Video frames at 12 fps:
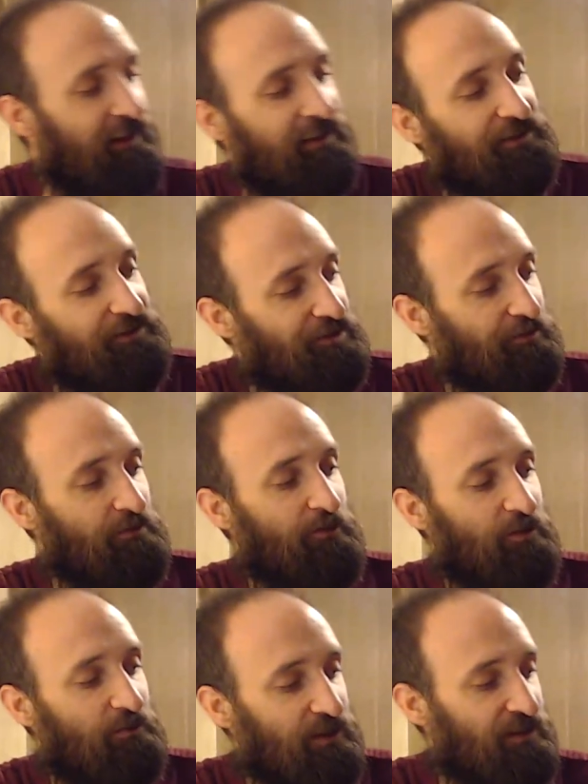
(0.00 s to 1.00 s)
There's 3
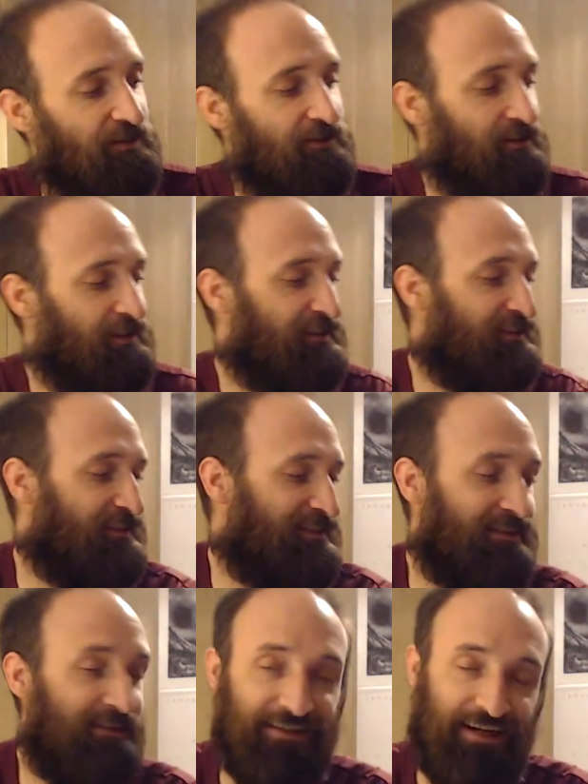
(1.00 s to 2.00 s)
more books during this
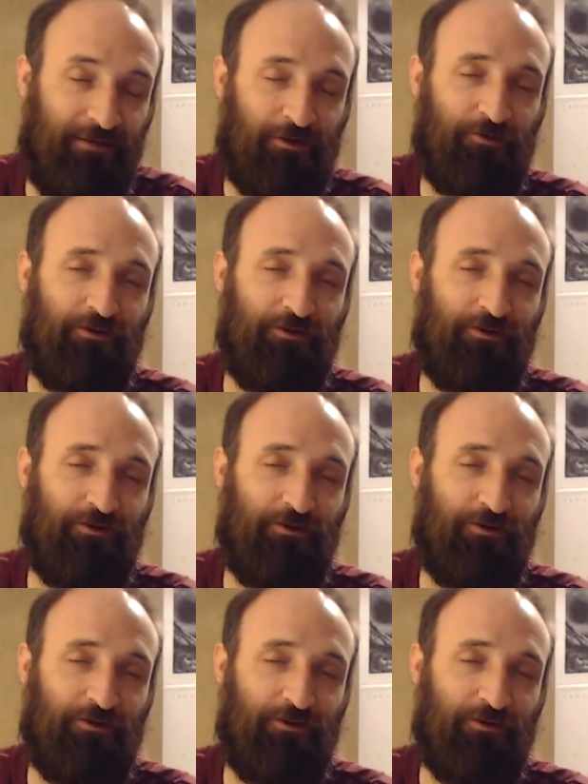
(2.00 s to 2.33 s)
syntopic